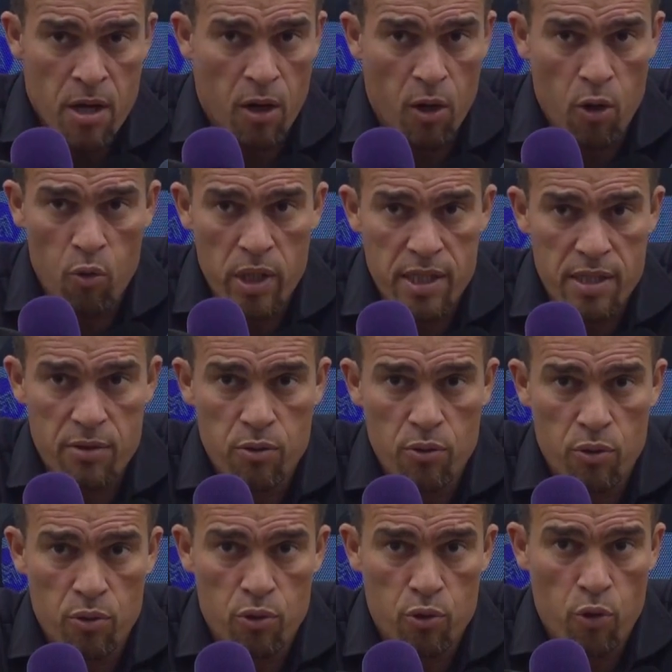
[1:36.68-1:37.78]
always to
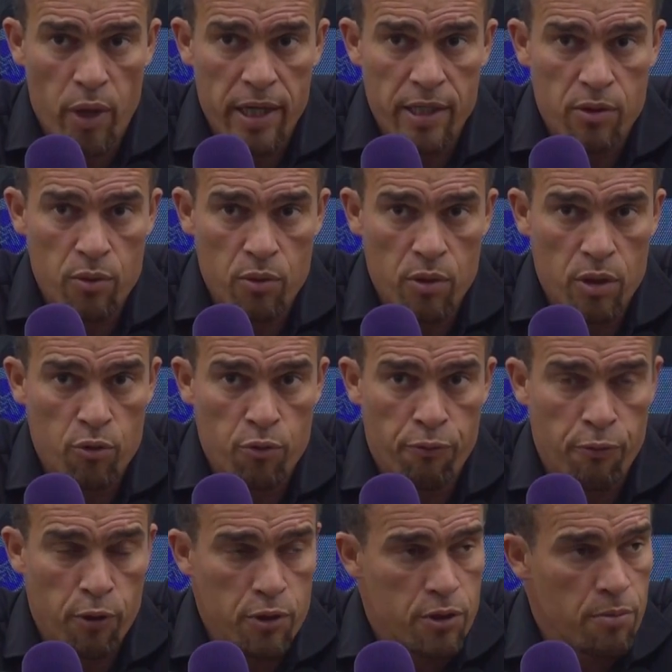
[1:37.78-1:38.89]
try to
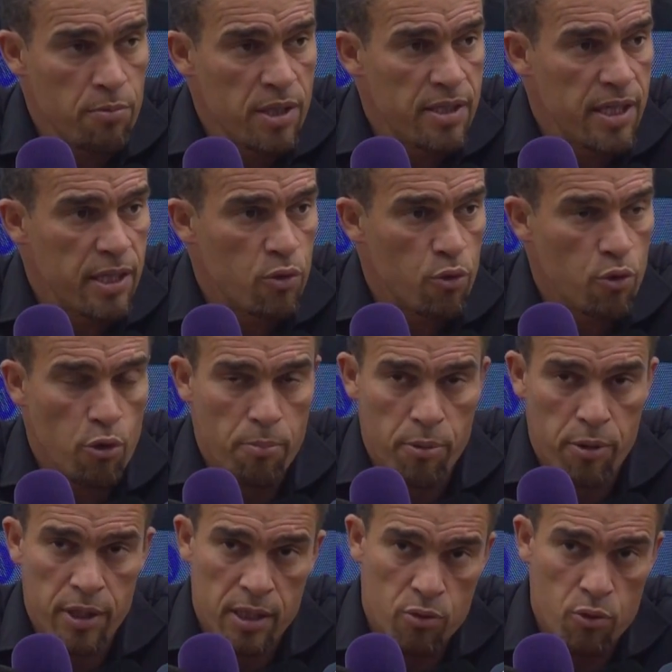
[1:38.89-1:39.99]
force the mistake to the
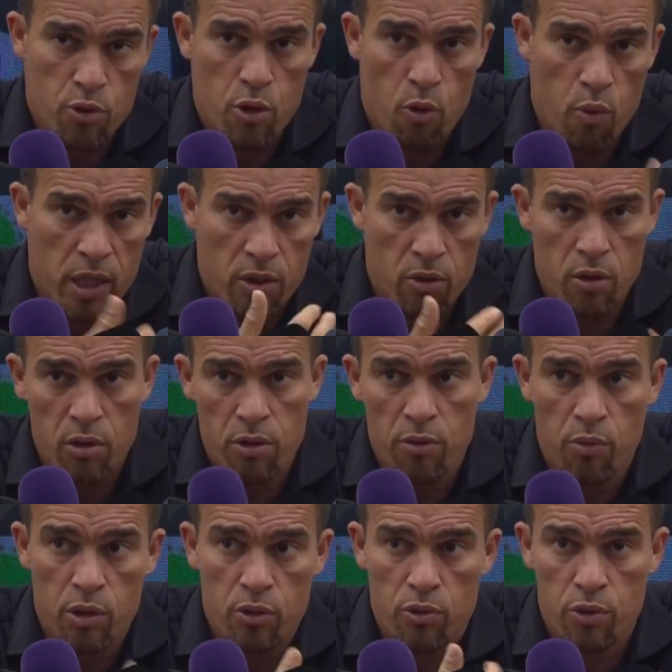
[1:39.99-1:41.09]
opponent. You score one goal, you
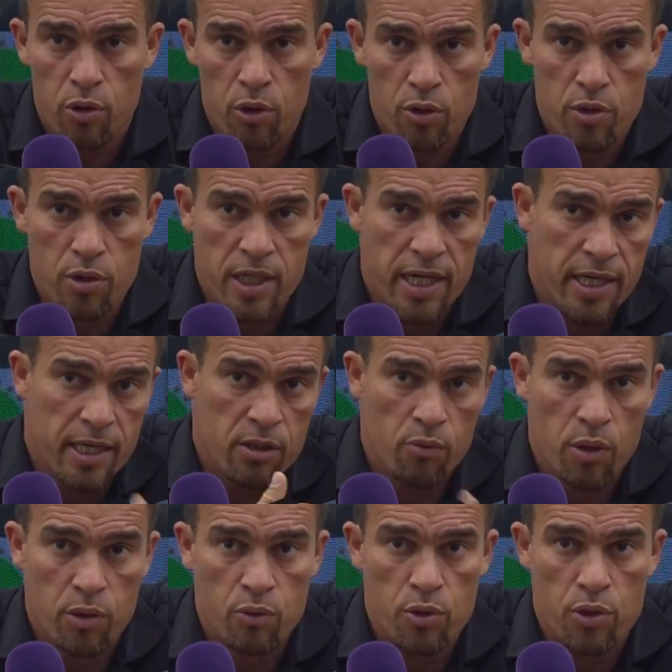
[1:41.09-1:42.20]
want to score second, you
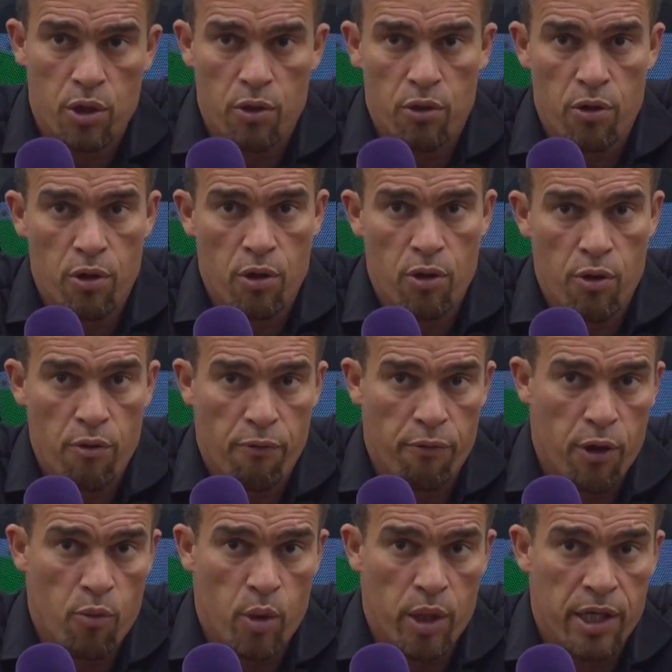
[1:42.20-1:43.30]
want to score the
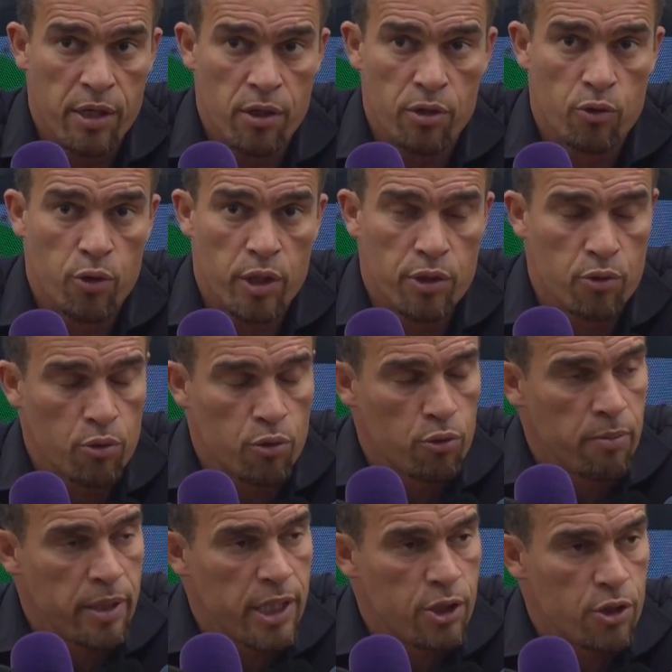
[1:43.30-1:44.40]
third one, and not try to
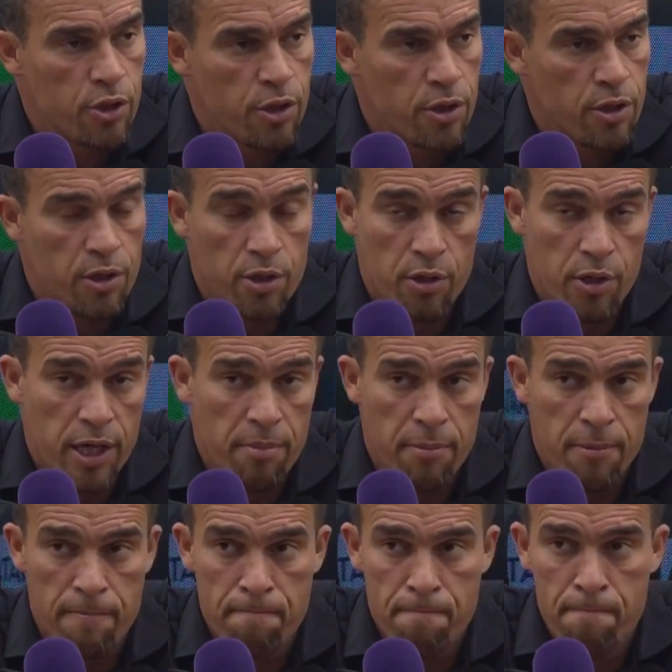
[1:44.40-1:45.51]
manage the game.
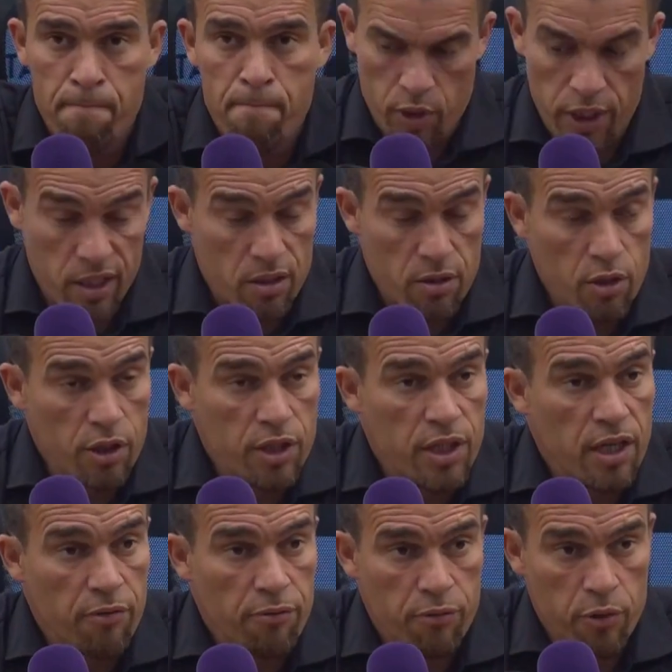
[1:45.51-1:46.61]
Yeah, it's not
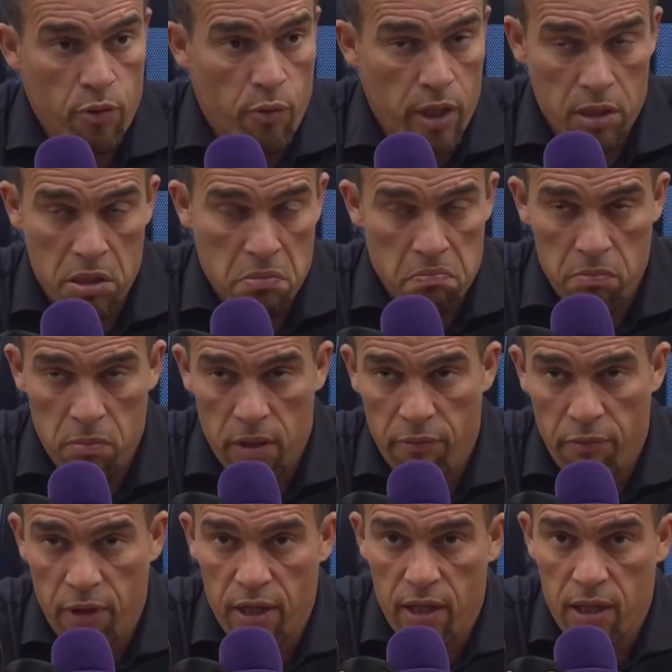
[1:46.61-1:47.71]
enough. You're right. I
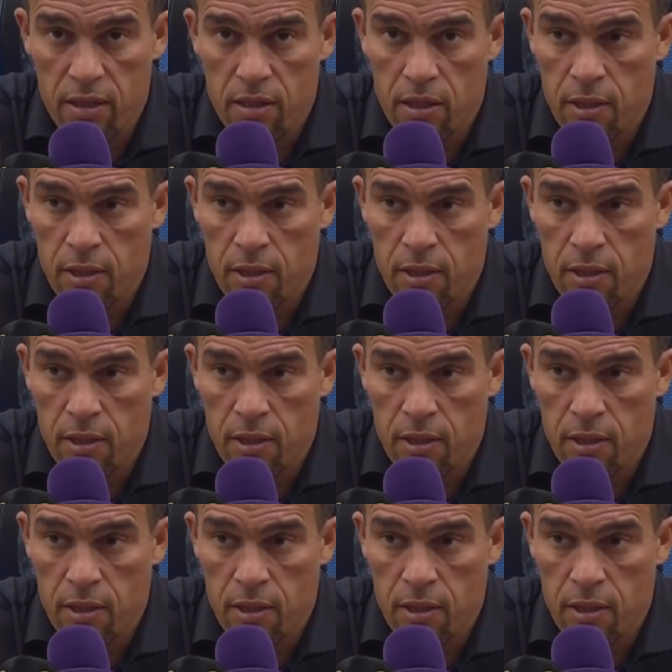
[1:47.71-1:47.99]
think that